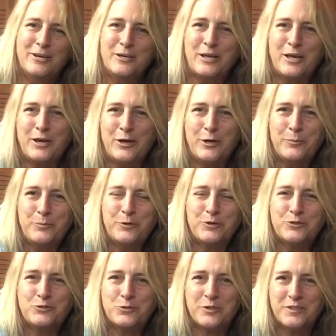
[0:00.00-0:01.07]
Okay, I hope
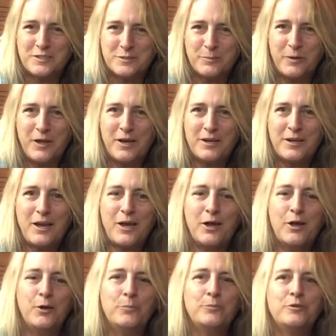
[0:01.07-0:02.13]
you're enjoying this vlog. I
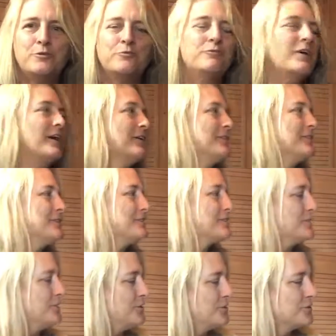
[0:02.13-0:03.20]
hope you found
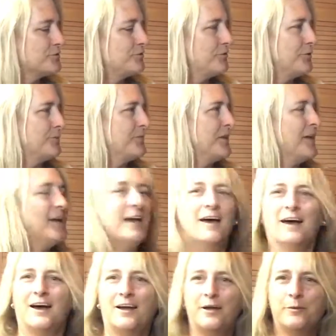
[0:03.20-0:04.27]
this useful.
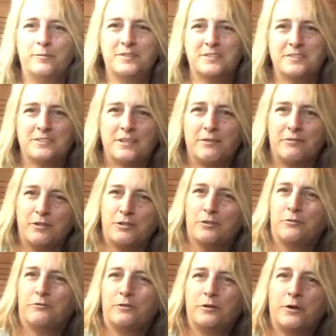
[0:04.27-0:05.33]
I hope this has given
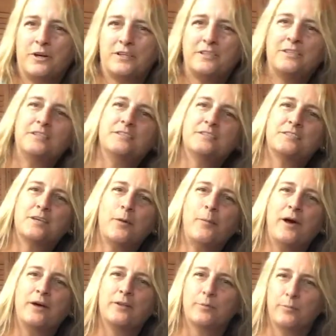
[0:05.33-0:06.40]
you a few ideas
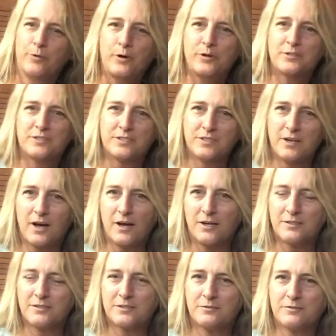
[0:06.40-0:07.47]
about the pros and
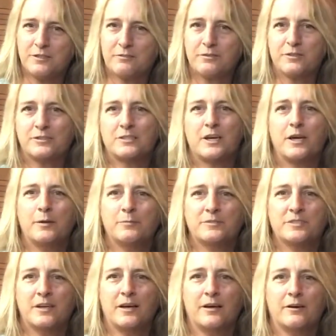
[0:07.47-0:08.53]
cons of different
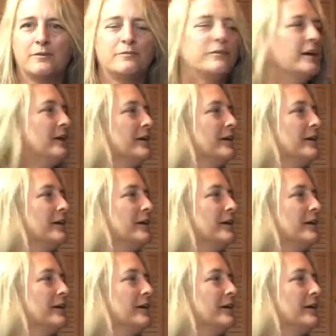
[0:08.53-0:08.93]
types of